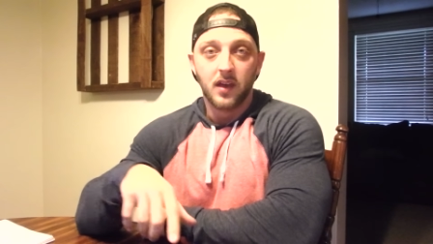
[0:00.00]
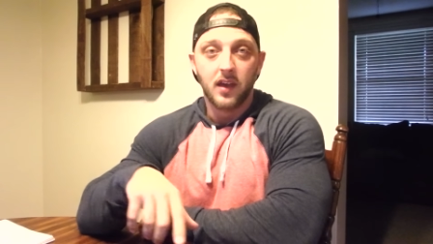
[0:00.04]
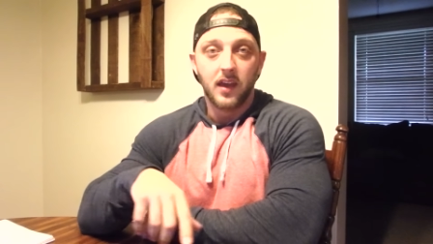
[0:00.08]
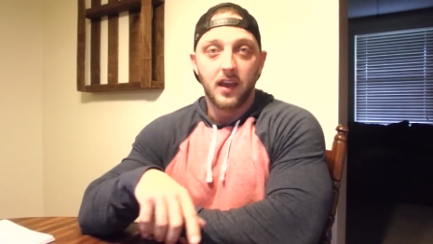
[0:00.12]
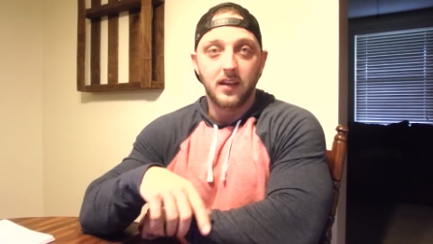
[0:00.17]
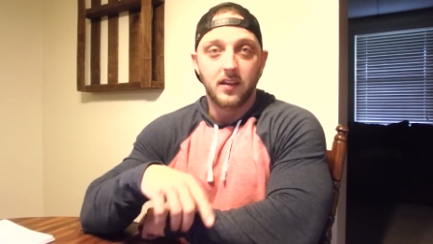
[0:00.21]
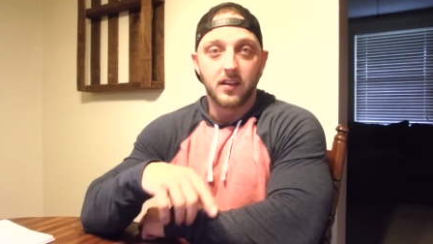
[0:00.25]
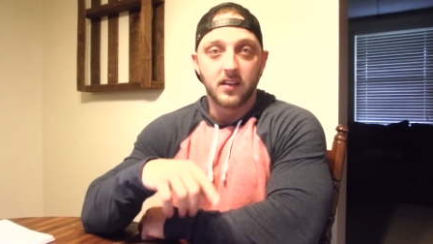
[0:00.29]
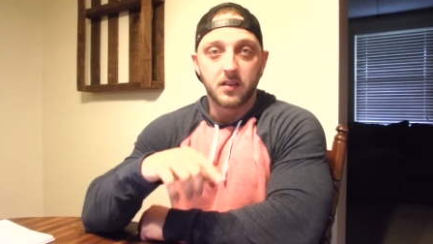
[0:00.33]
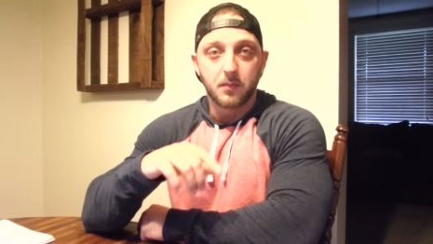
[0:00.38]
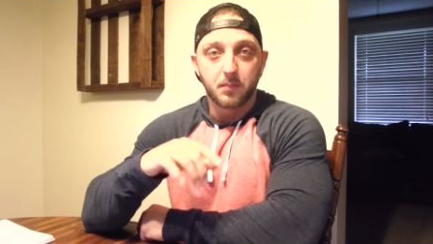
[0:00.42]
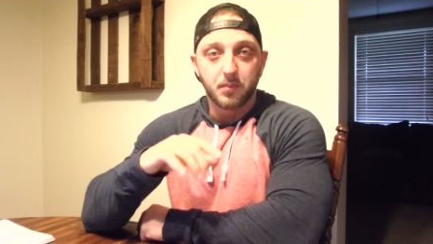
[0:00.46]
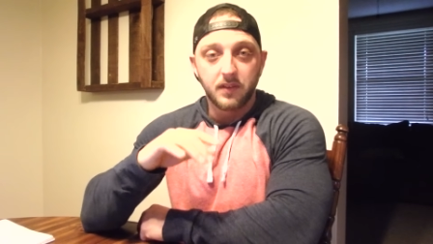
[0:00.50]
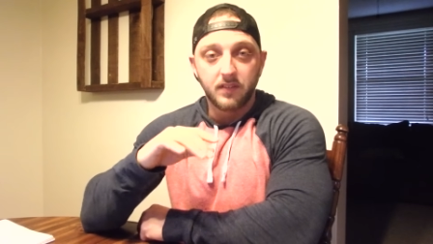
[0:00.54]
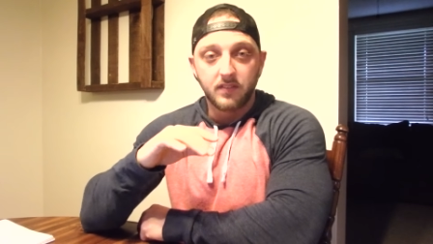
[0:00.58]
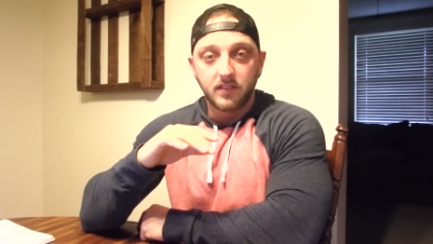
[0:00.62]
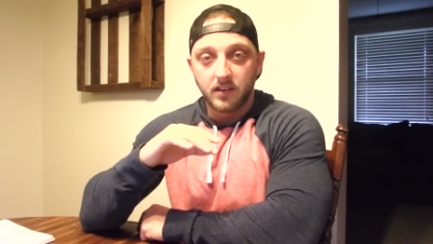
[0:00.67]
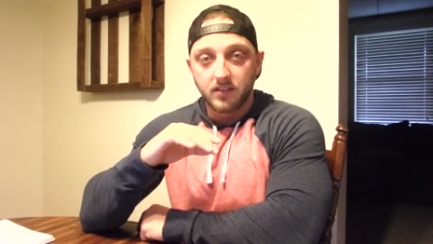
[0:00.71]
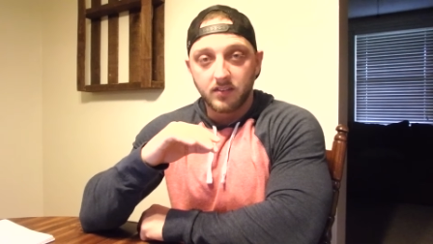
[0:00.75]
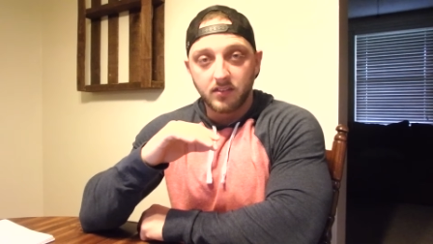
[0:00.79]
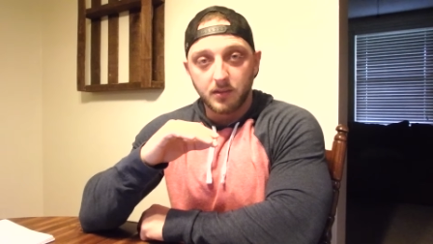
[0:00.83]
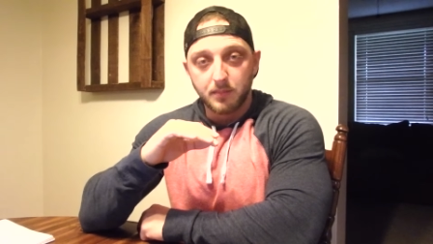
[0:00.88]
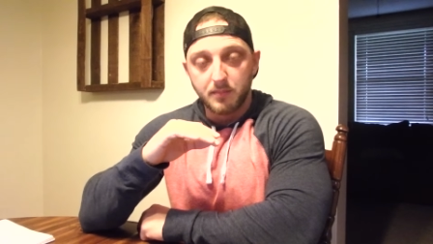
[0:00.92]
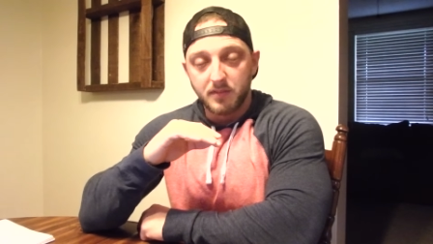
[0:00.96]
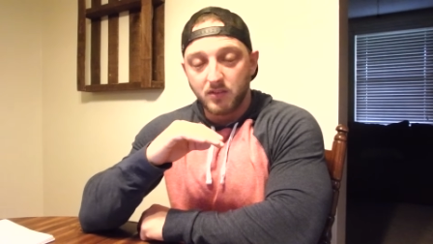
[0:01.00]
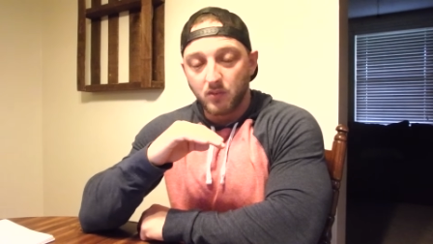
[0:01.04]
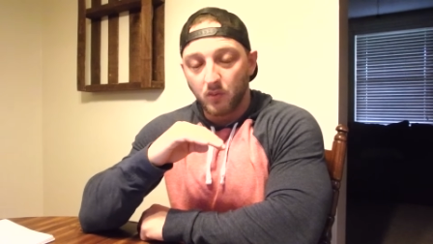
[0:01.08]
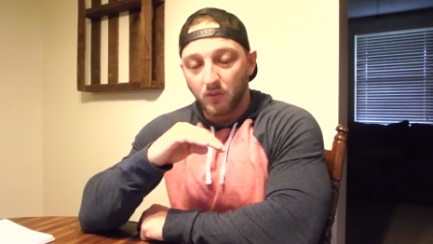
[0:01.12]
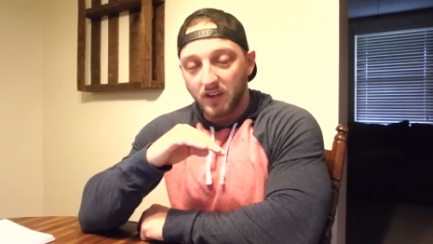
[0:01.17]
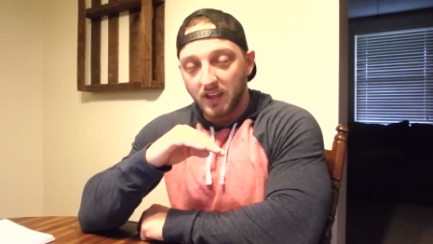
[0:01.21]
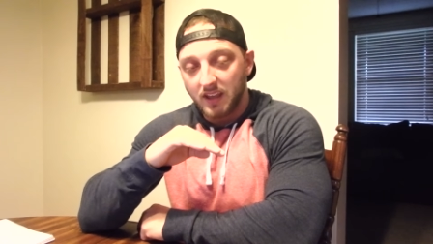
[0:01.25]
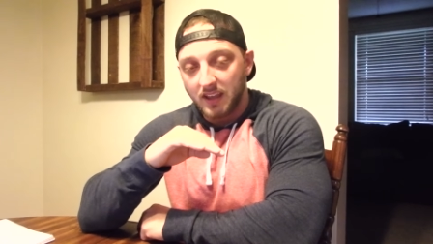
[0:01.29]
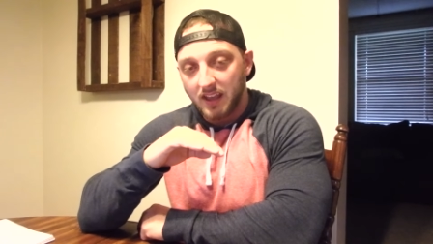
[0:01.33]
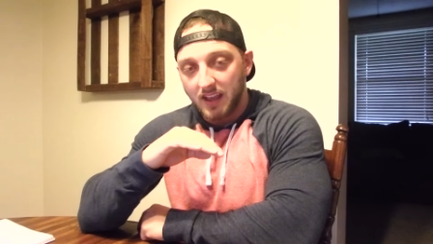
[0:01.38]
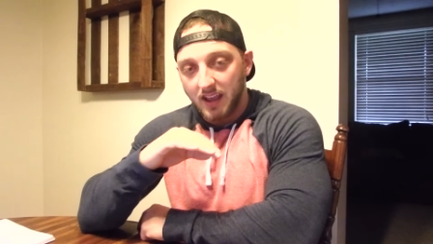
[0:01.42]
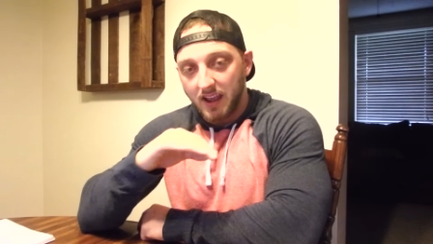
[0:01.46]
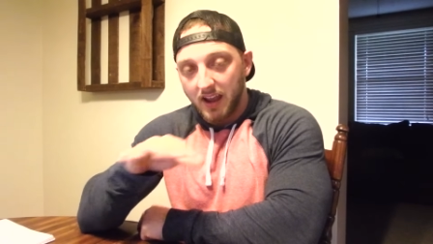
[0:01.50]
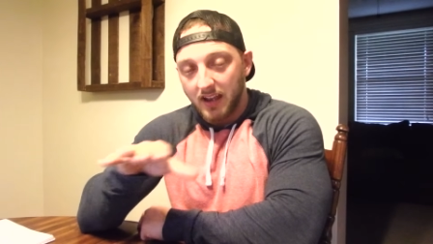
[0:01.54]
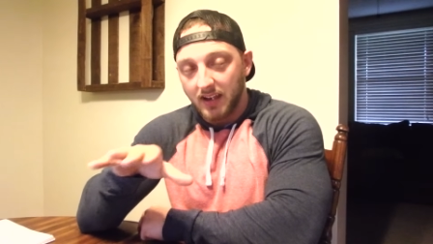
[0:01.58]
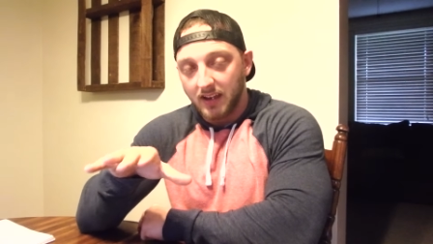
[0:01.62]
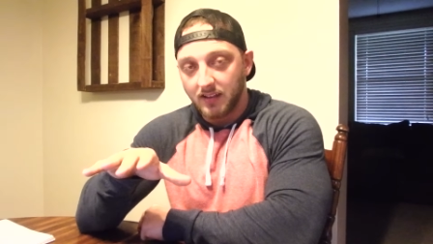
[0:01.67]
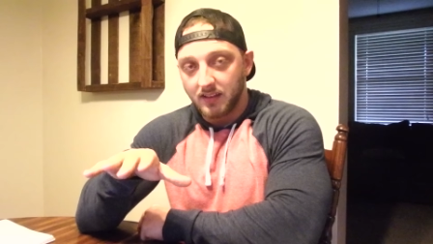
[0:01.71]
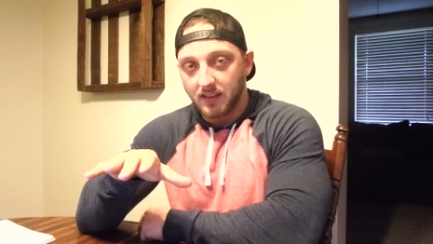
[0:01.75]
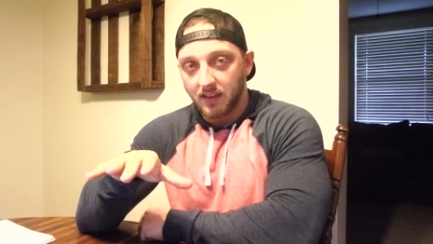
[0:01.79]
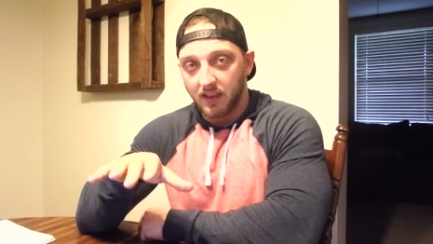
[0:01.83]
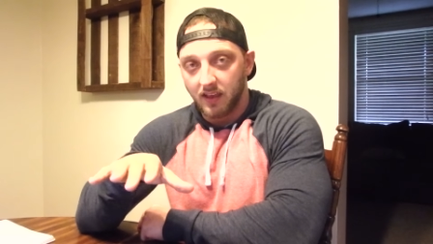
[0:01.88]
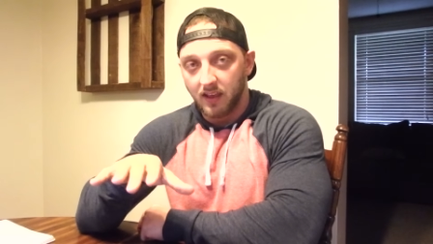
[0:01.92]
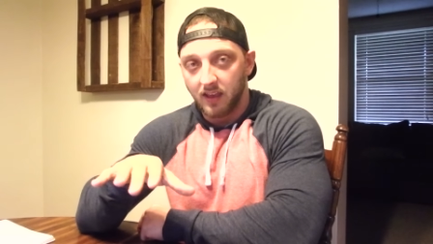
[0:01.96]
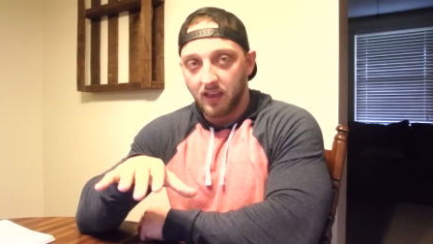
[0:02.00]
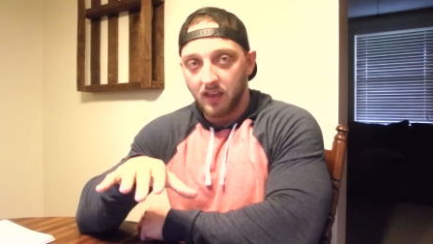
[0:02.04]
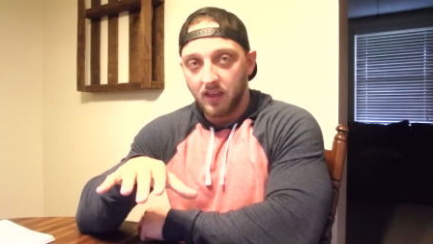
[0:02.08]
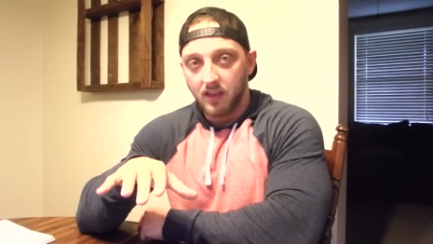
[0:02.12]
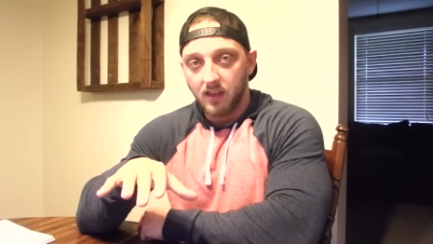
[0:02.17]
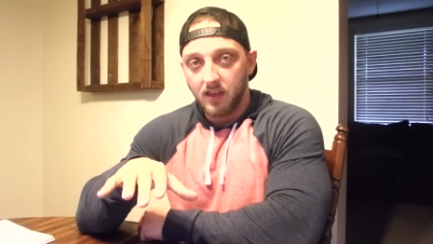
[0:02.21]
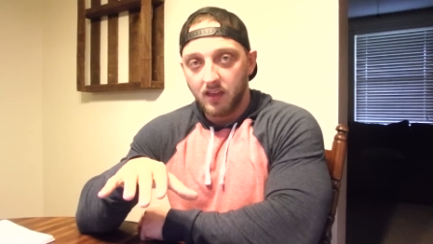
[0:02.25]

He doesn't believe there's limits on anything.